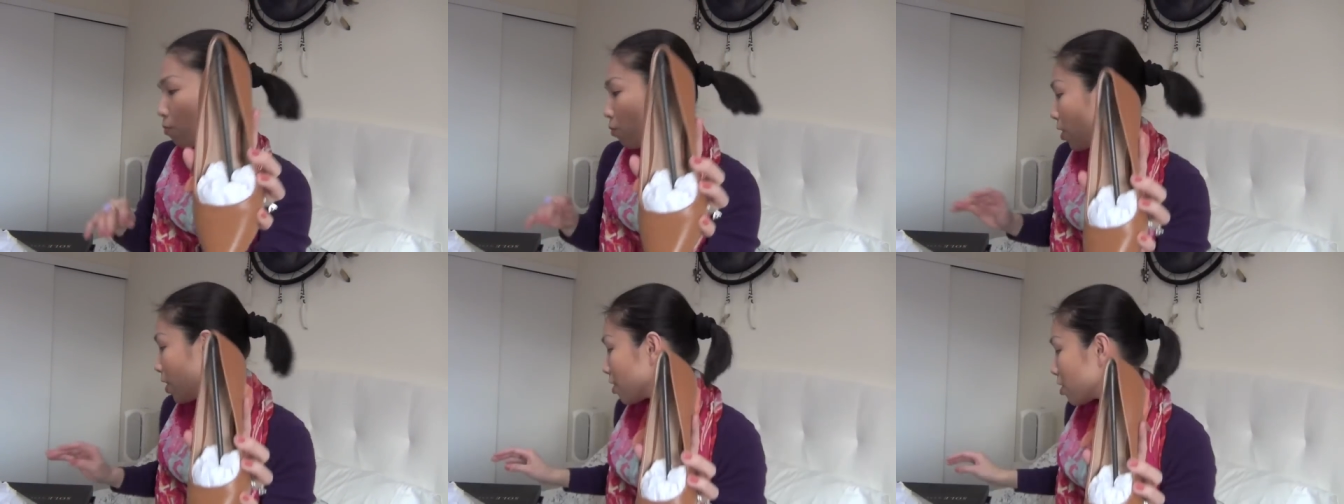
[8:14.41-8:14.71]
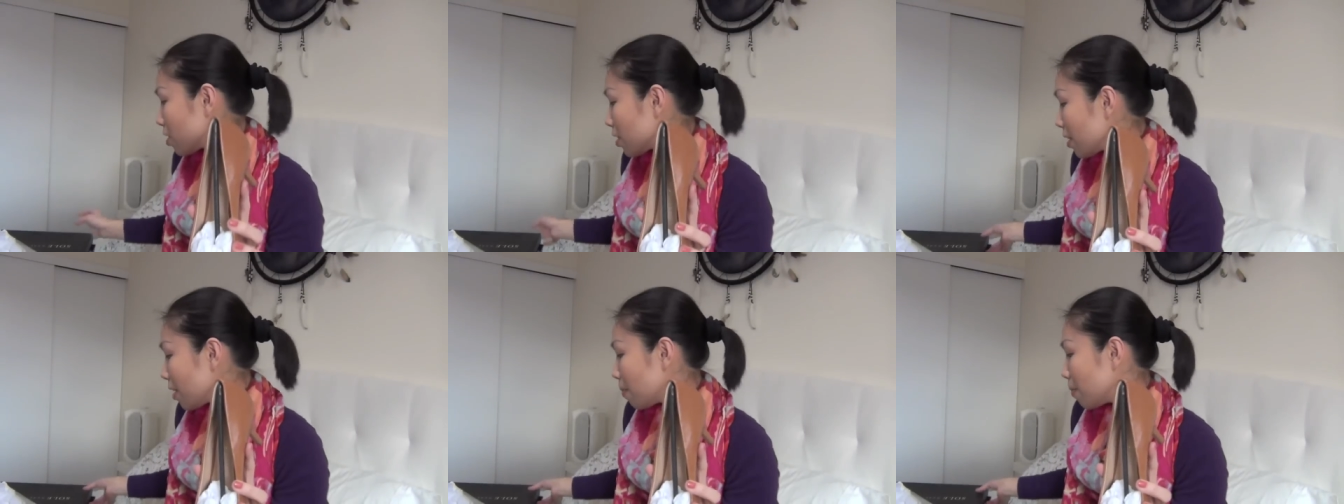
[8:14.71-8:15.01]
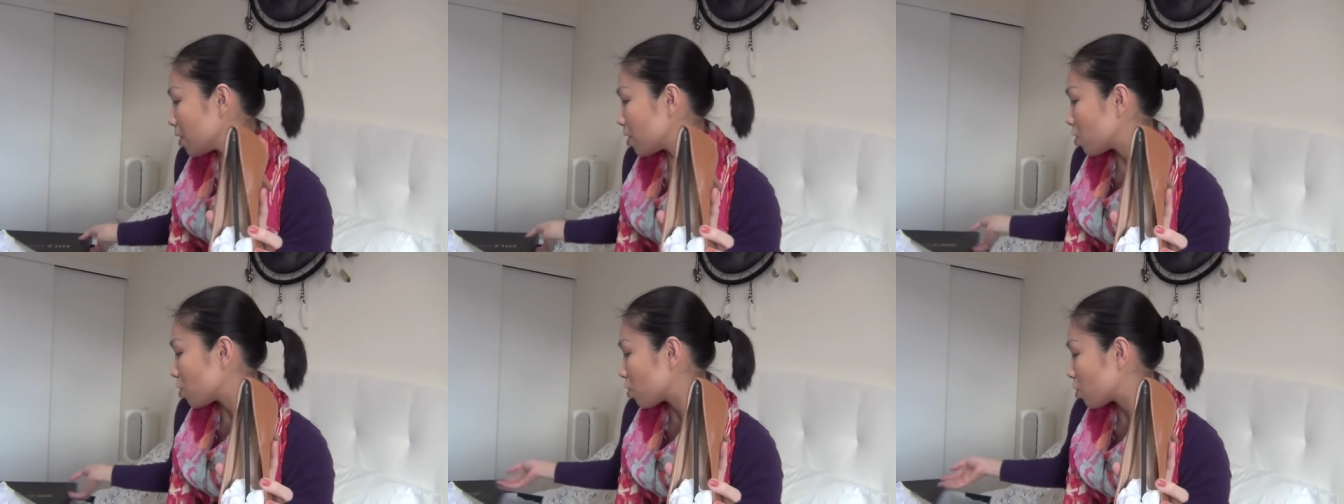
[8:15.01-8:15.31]
Well, actually, let
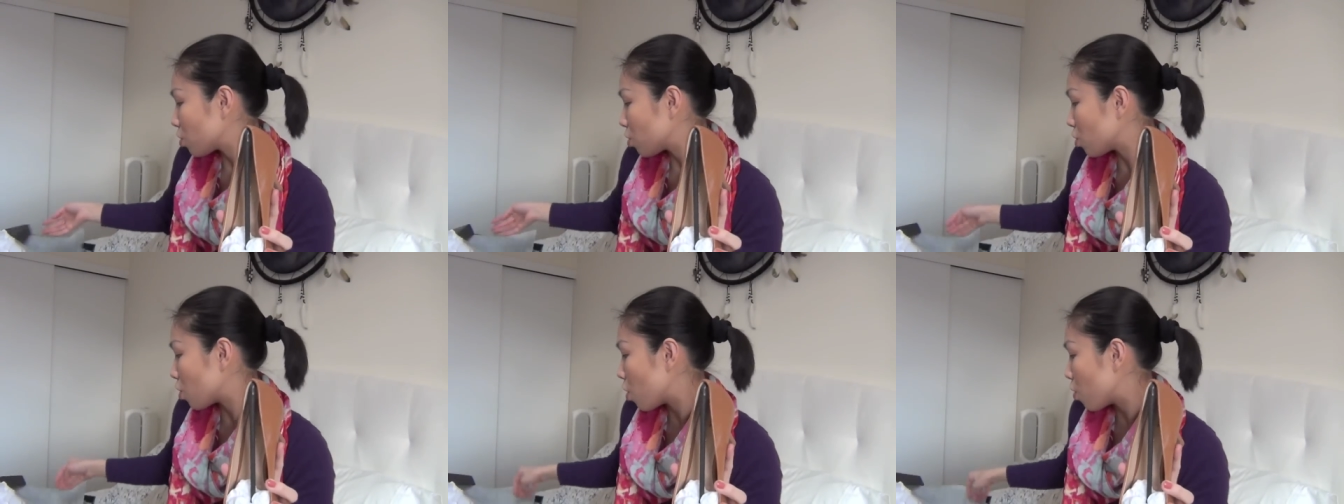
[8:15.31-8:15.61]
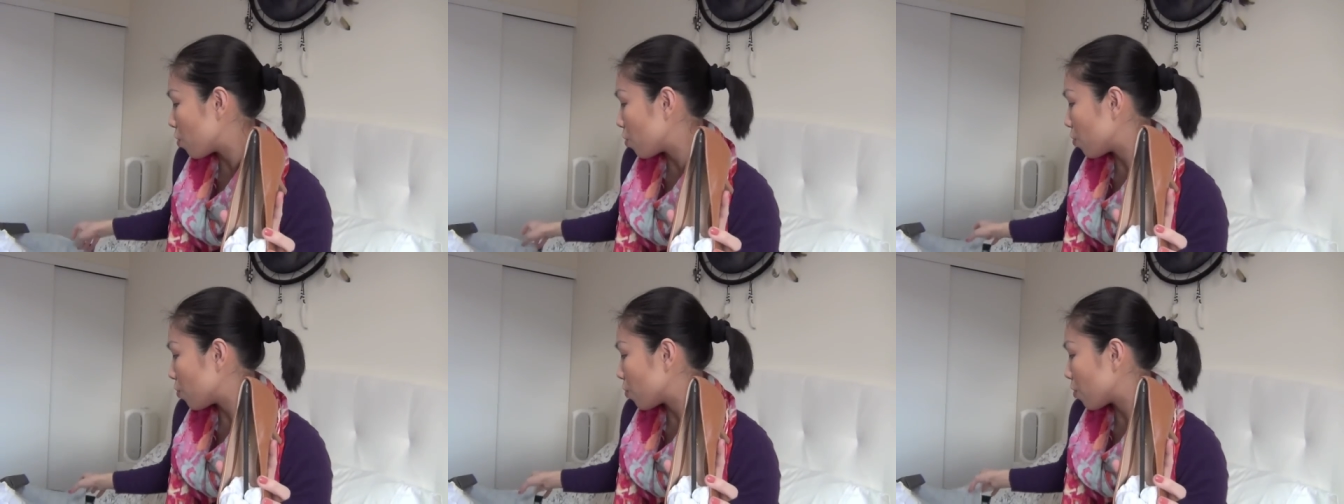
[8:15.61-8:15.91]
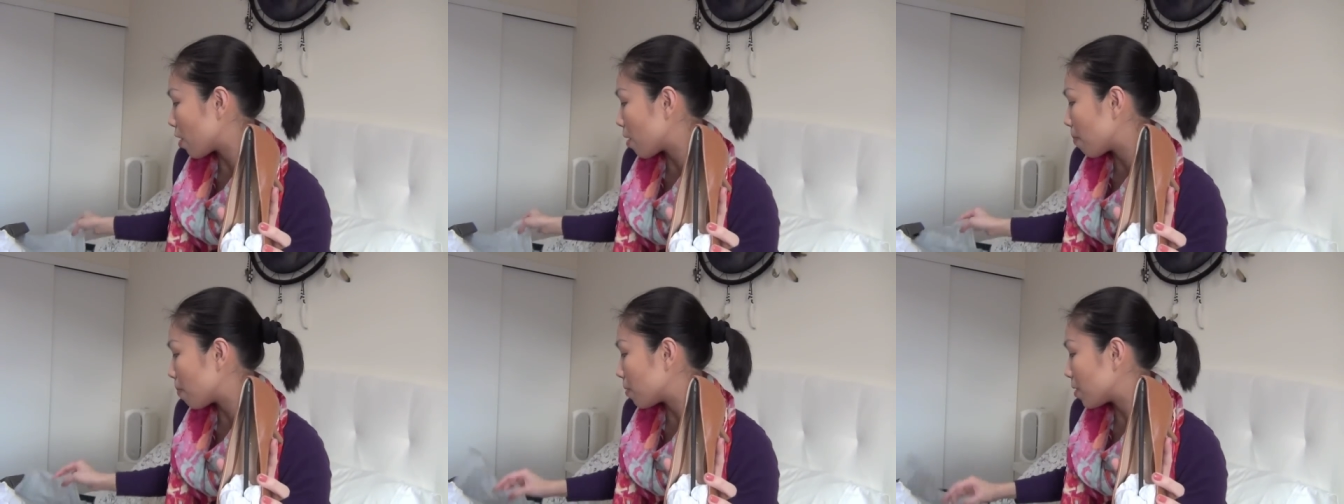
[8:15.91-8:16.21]
me just show you
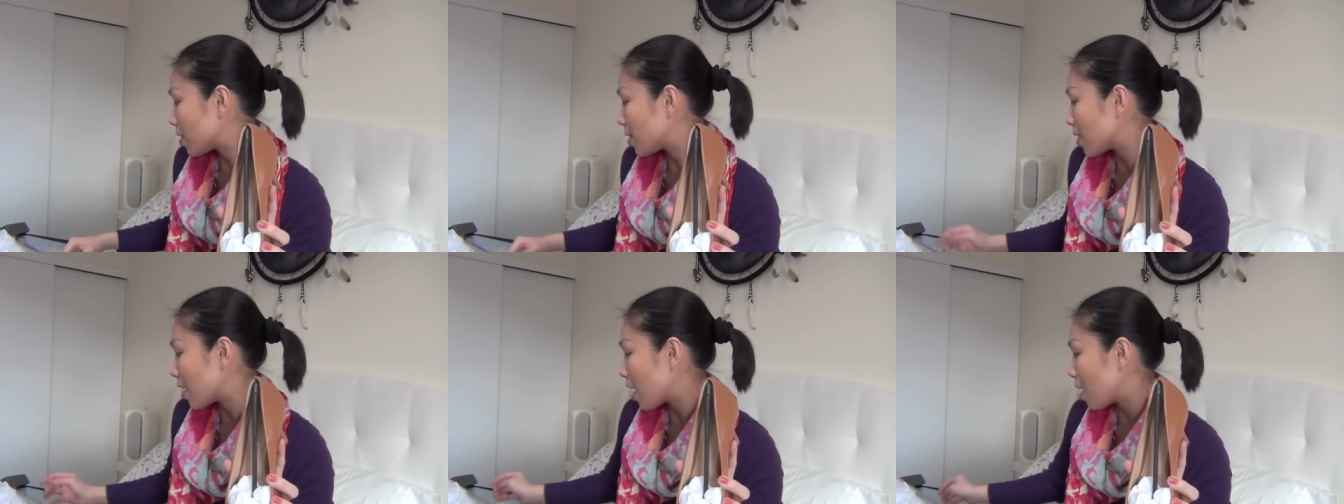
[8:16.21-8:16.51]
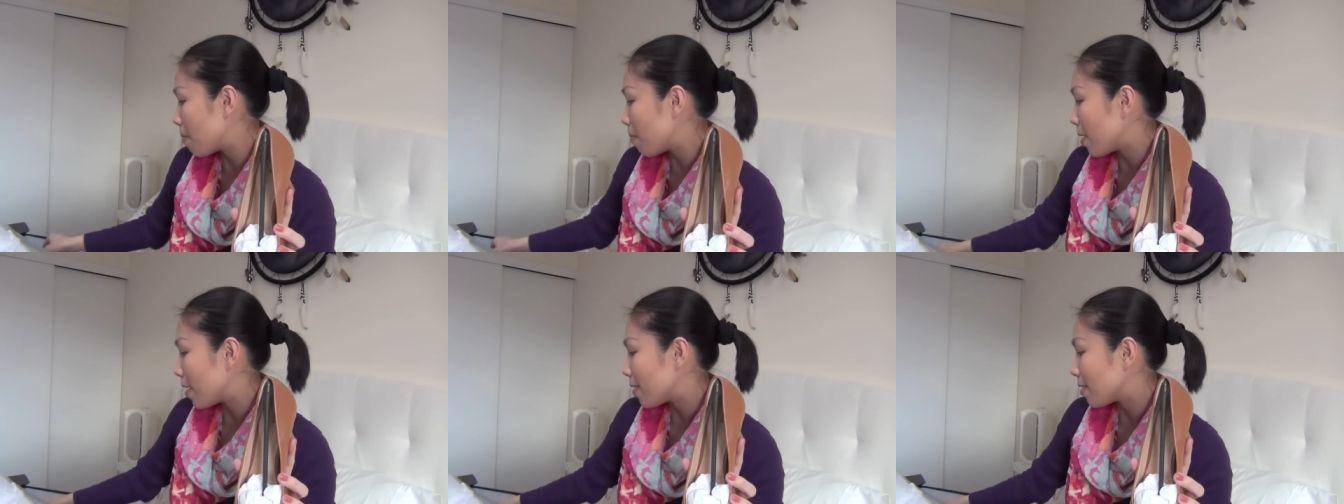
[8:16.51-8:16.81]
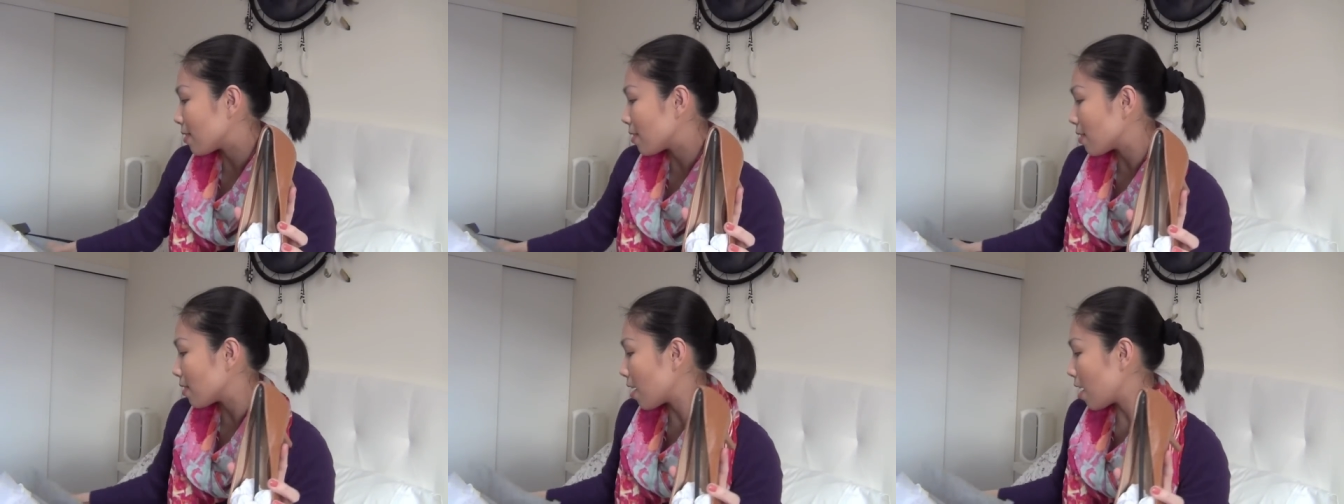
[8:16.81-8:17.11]
them side by
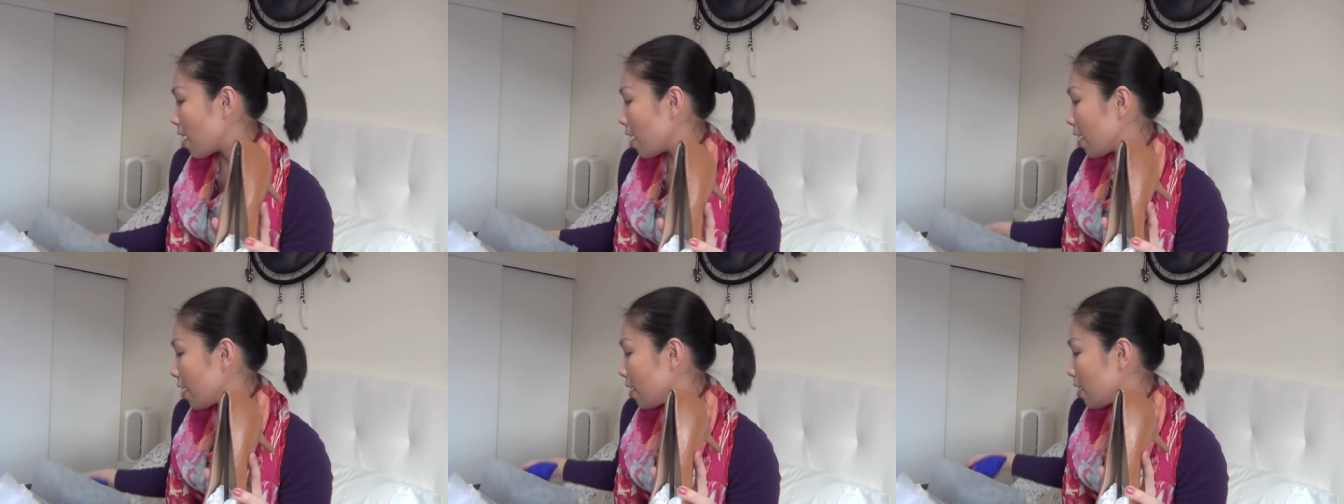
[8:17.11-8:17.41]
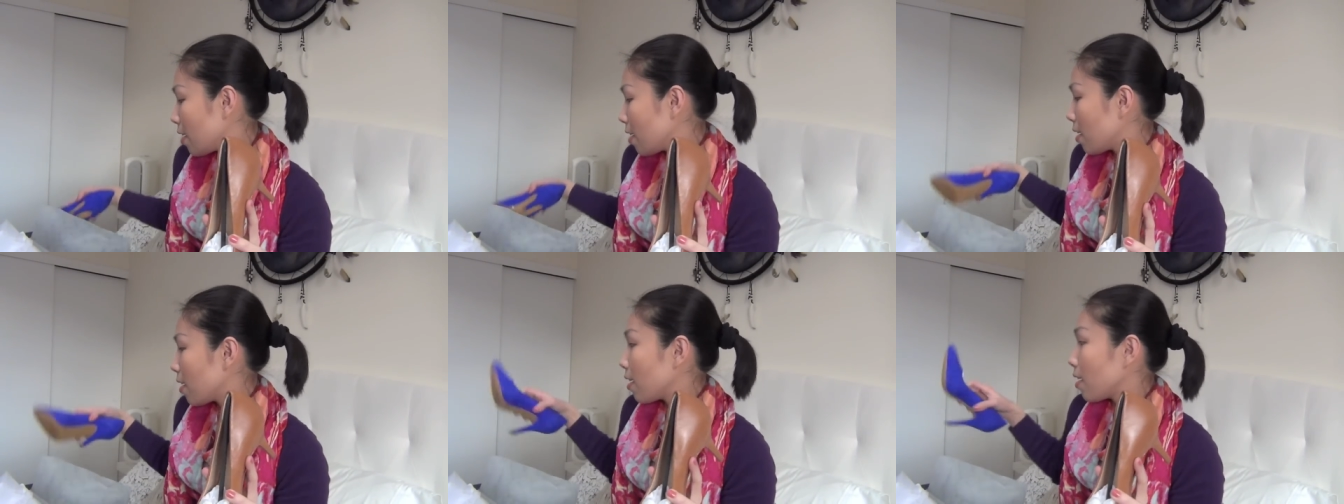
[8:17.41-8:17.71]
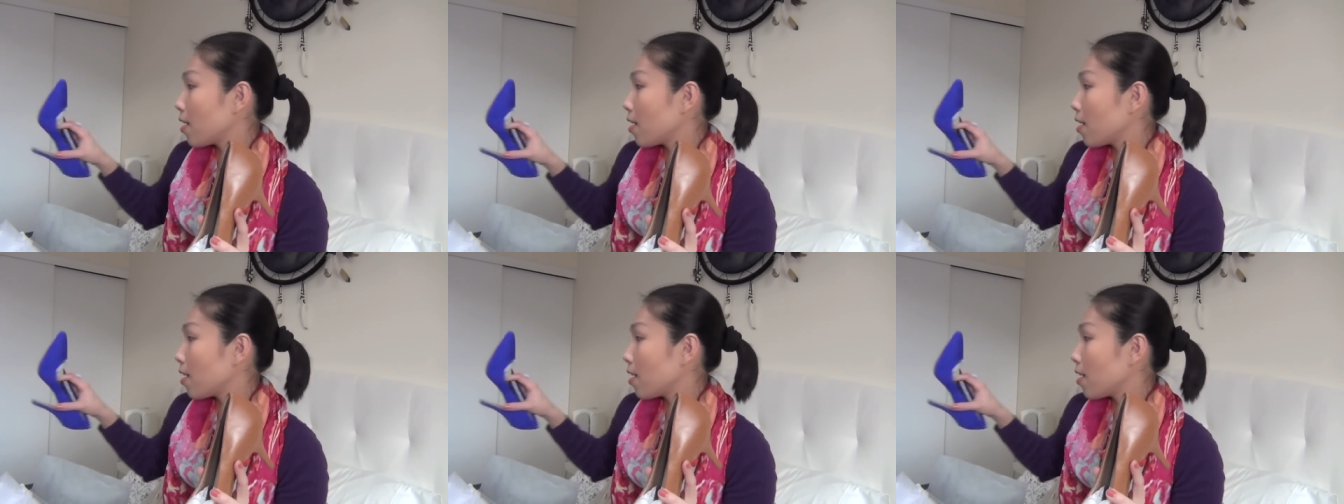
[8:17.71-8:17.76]
side.